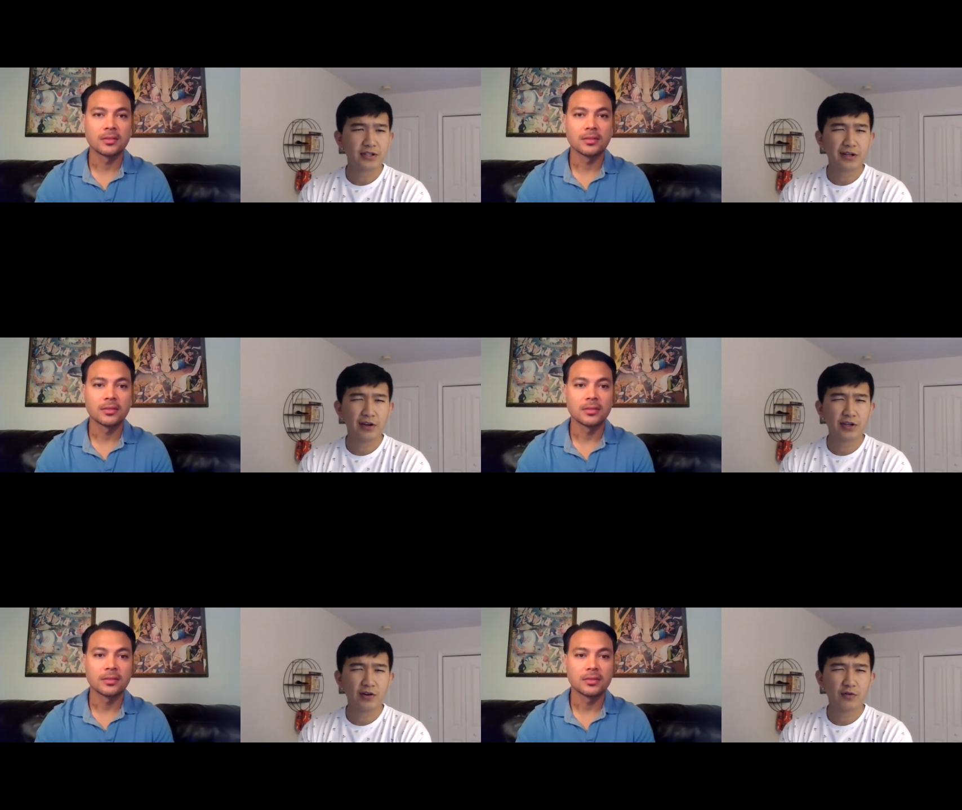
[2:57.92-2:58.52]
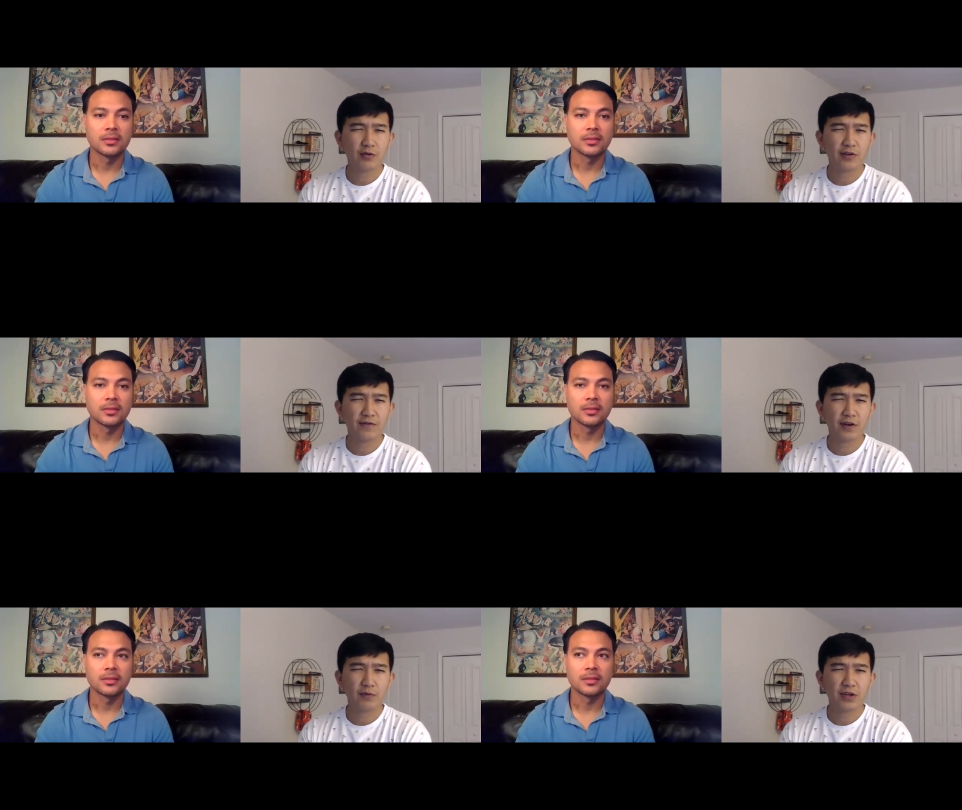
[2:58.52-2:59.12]
Speaker 1: to sell on your own, or
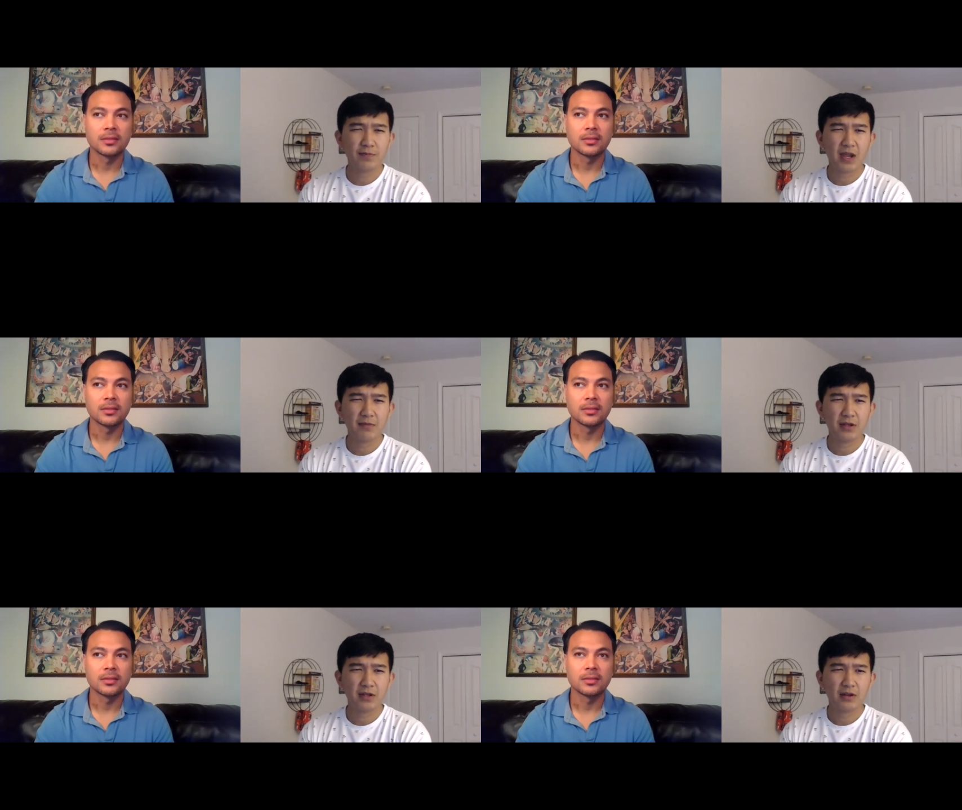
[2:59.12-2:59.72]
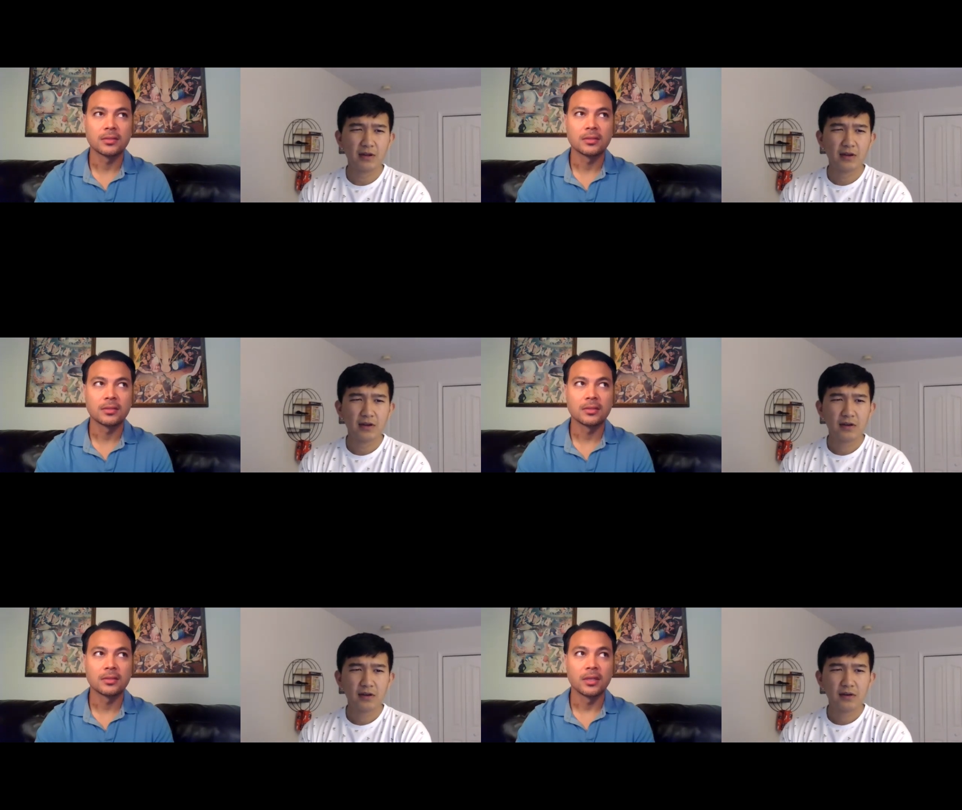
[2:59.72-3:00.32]
even a week maybe.
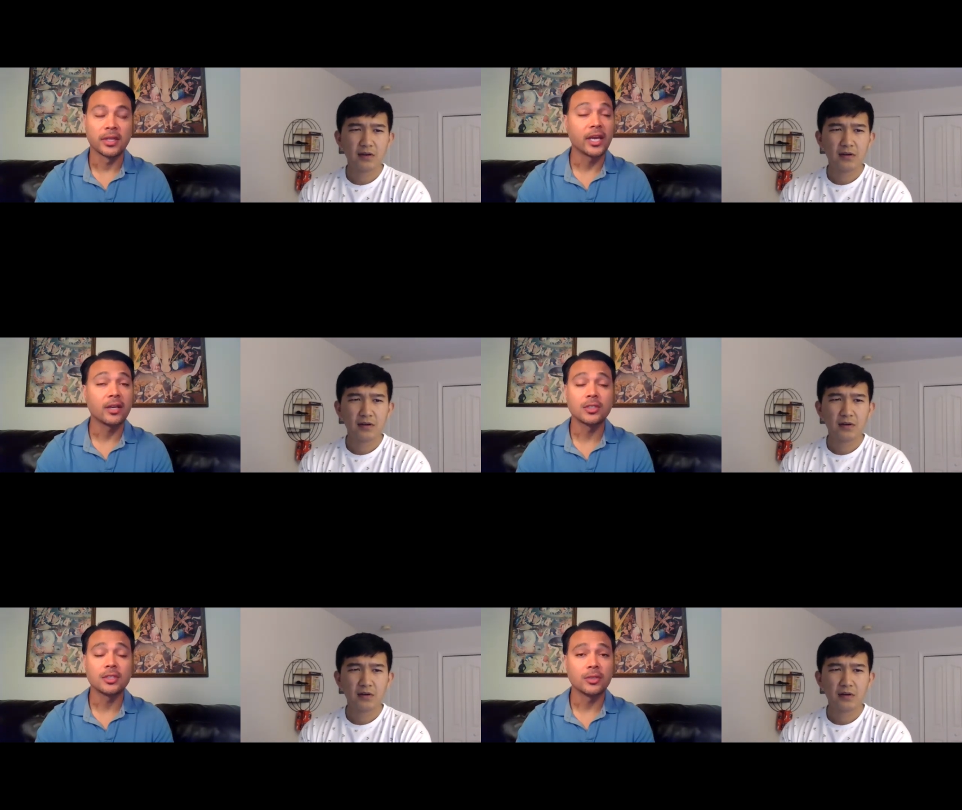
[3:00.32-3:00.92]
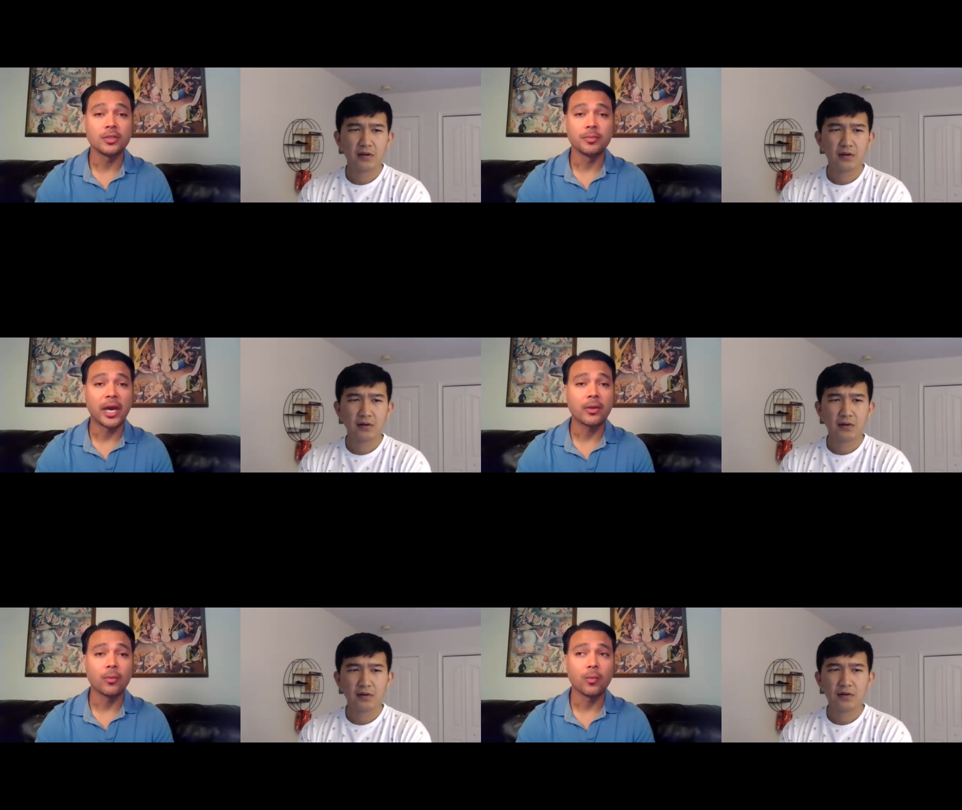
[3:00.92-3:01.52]
Speaker 2: Yeah, it was, it was
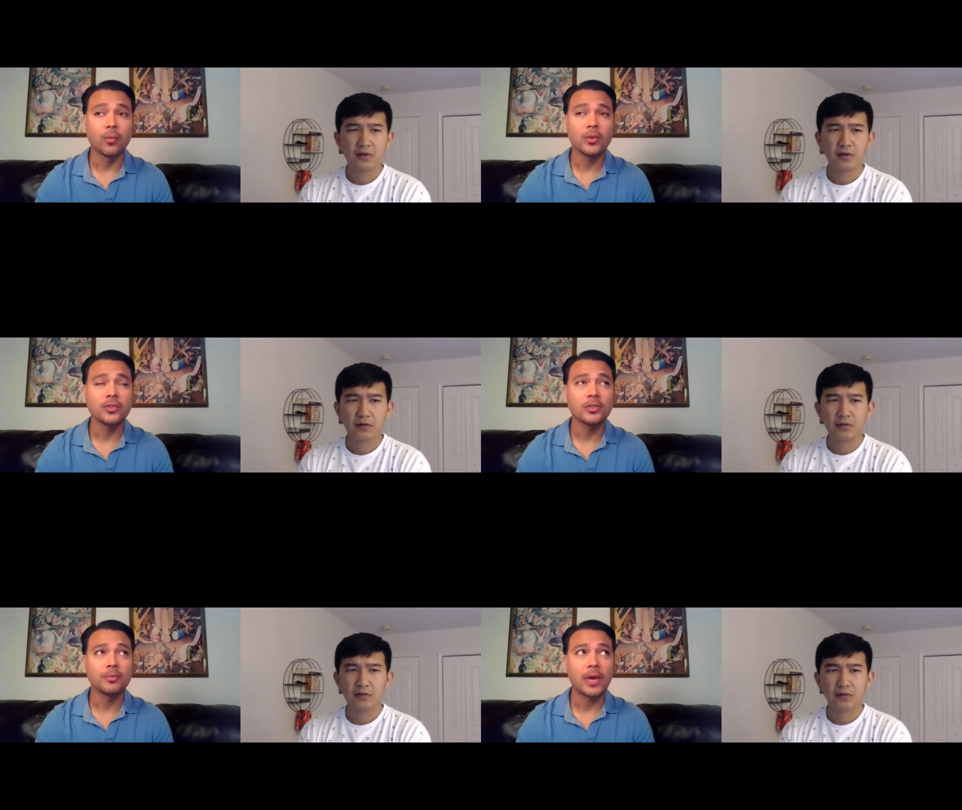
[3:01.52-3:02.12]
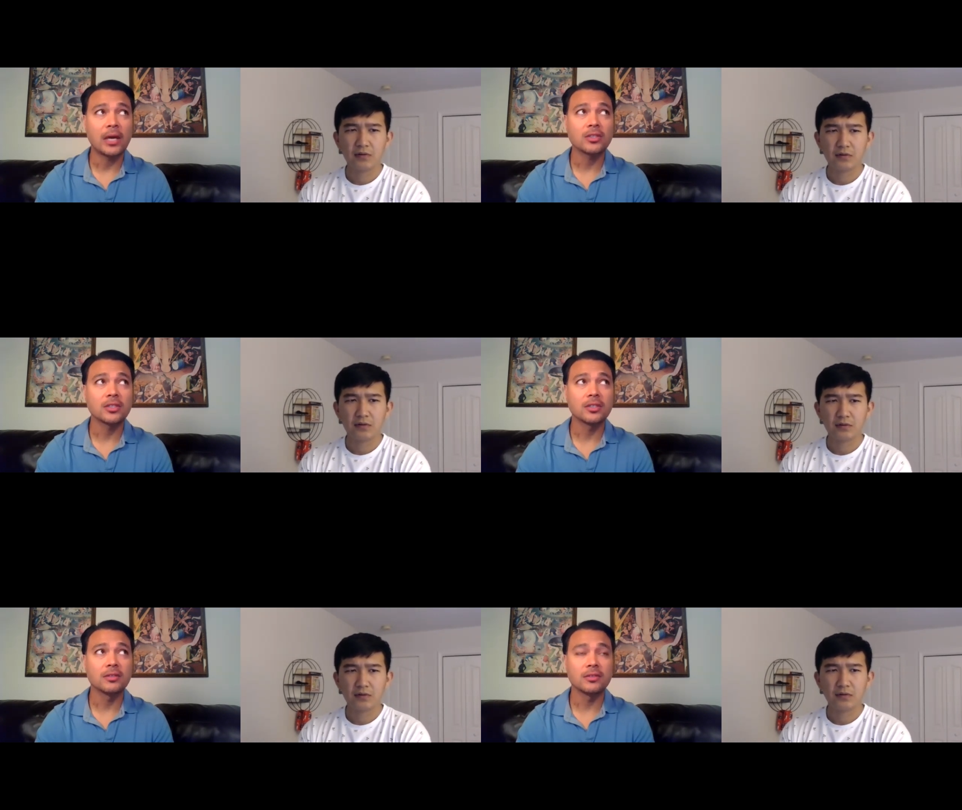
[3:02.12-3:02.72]
about a, it was about
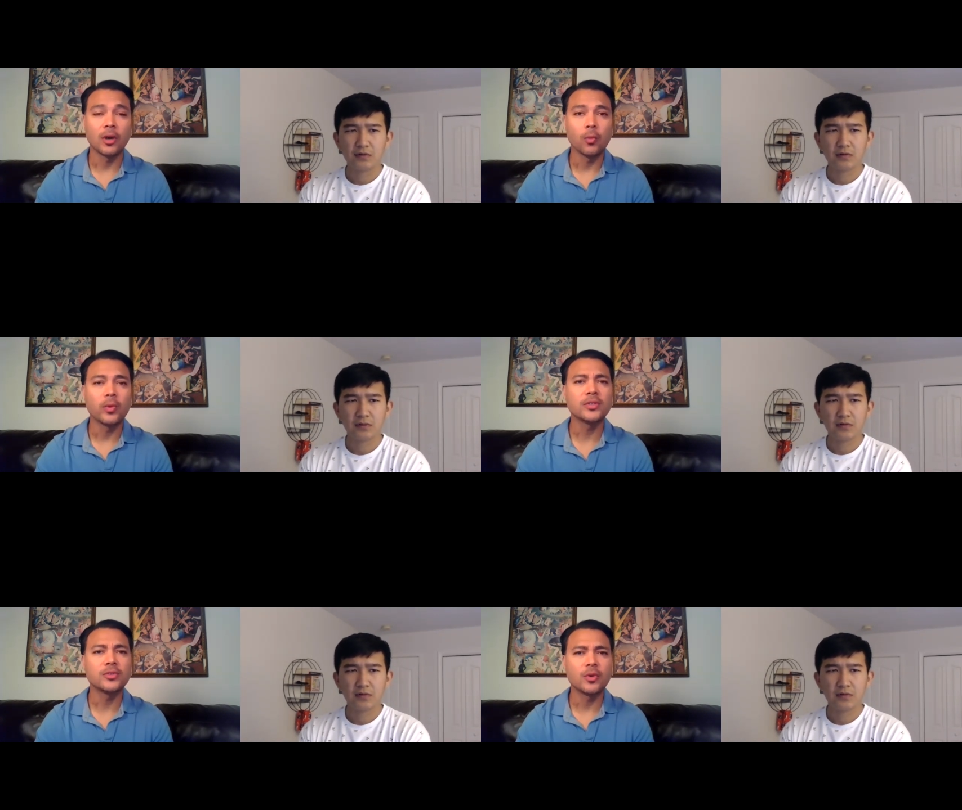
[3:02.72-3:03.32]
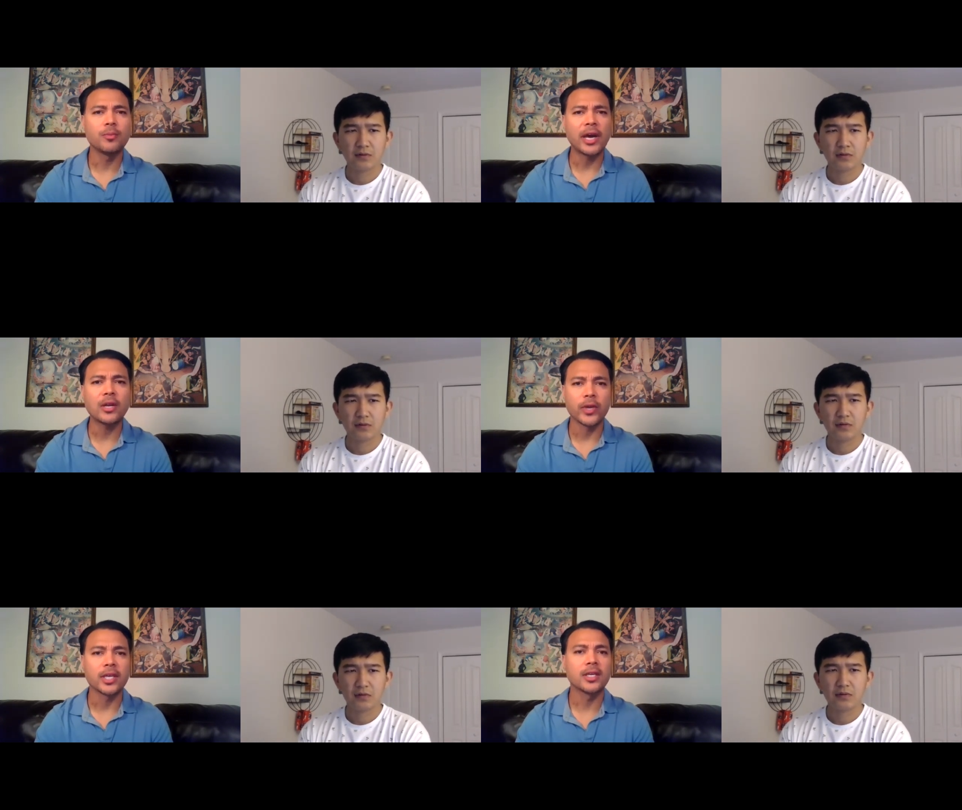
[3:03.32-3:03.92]
a, it was about
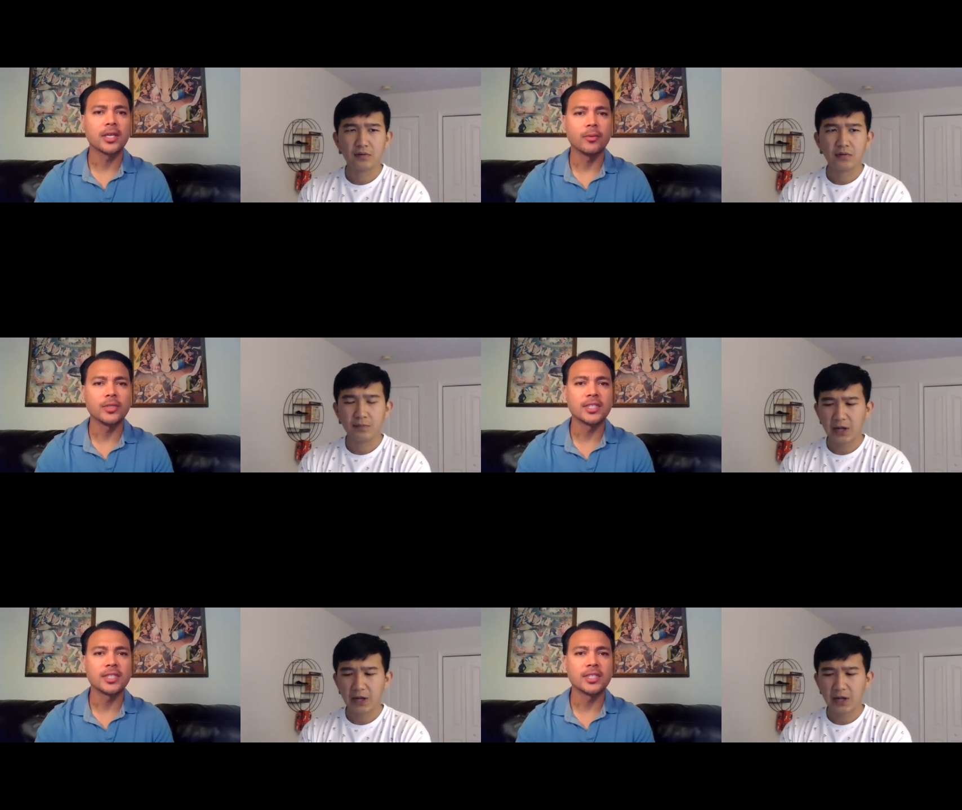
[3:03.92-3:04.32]
a week.
Speaker 1: I